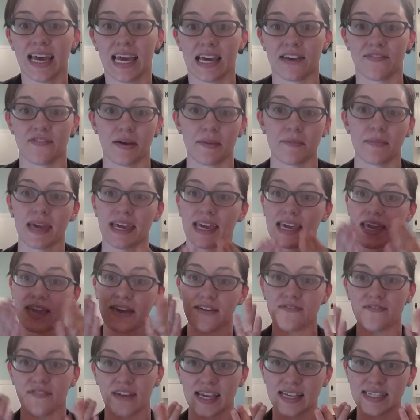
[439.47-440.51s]
If I'm making
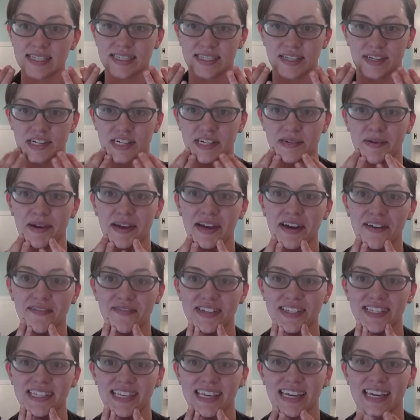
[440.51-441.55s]
a face serum, I
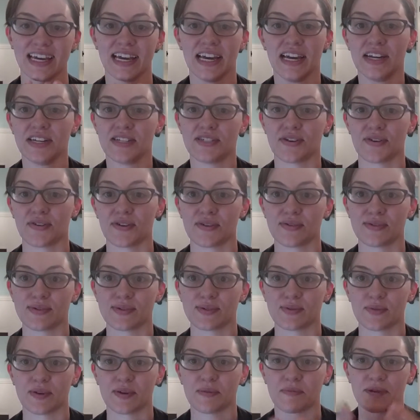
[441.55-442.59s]
obviously don't
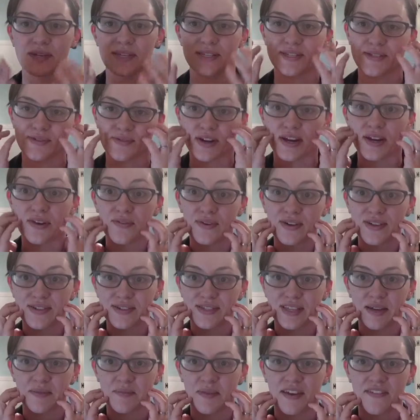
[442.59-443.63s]
always want to put straight
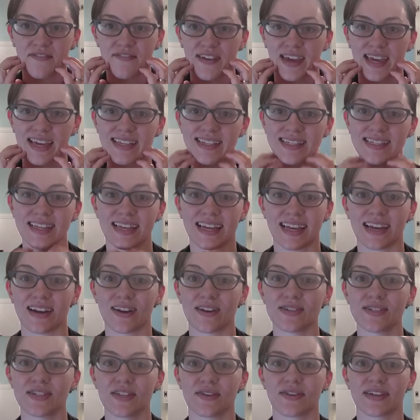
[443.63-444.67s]
oils on my face. It
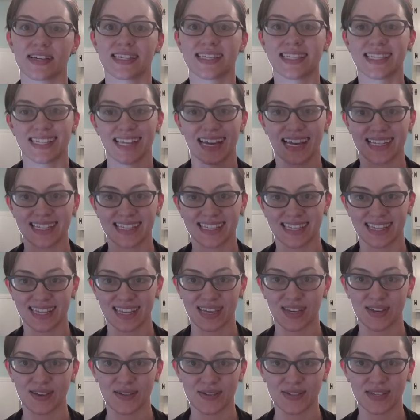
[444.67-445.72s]
also extends the
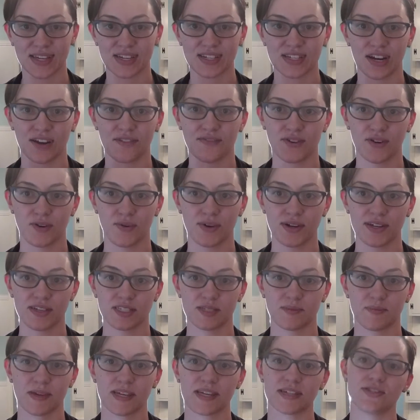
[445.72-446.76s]
usage of your
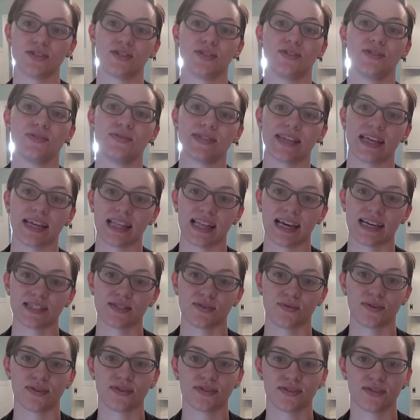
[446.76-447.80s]
oils because you're using less
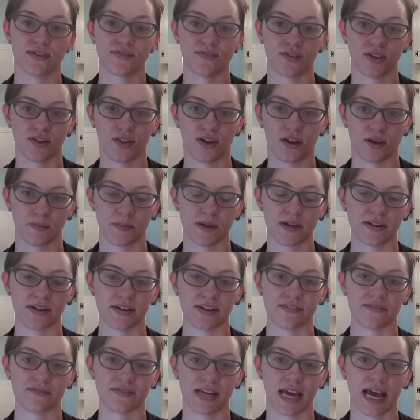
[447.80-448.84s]
oils over a long
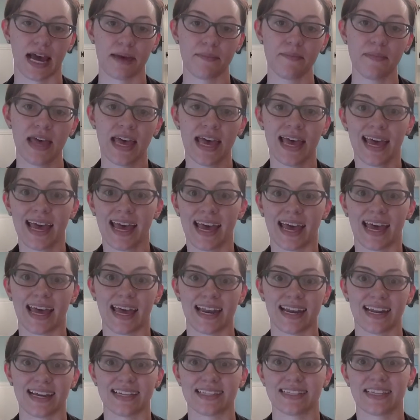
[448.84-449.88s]
period of time,
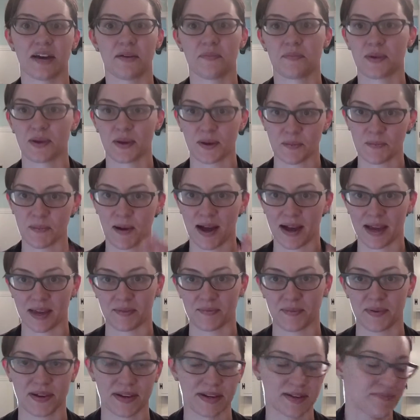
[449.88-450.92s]
and it's helping your
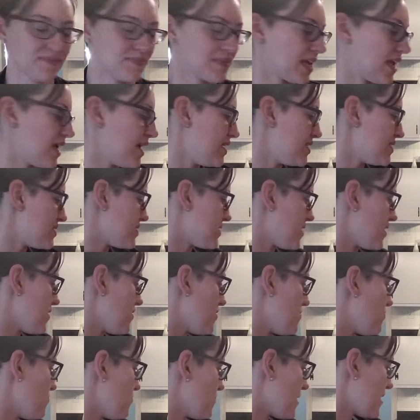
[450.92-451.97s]
pocketbook.
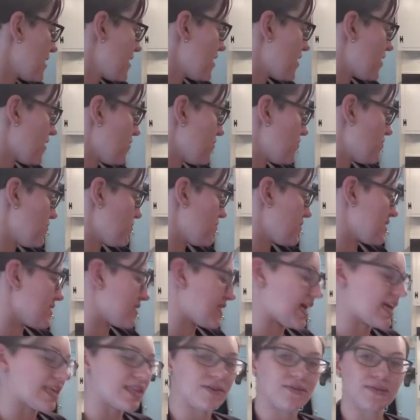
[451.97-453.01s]
So we're going to go through
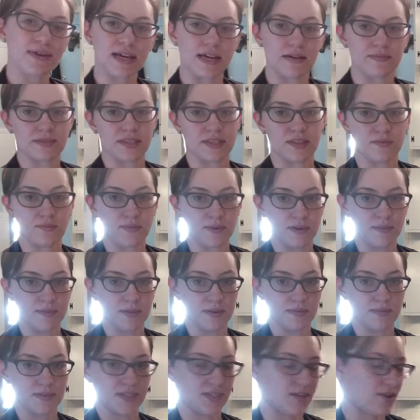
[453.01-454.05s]
exactly what comes in the
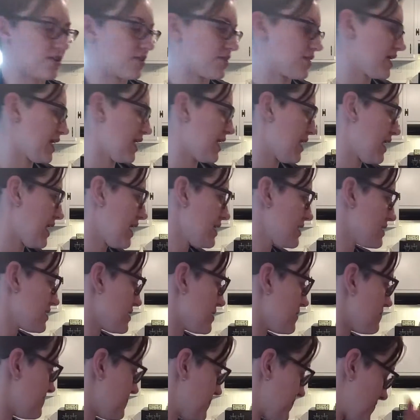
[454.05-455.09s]
premium starter kit
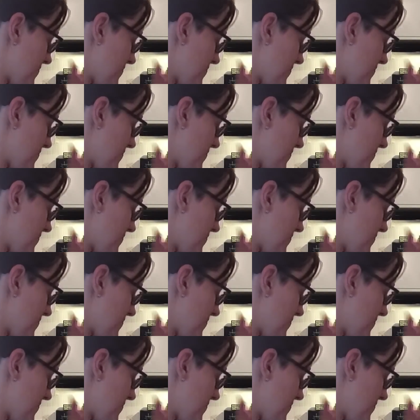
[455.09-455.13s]
next.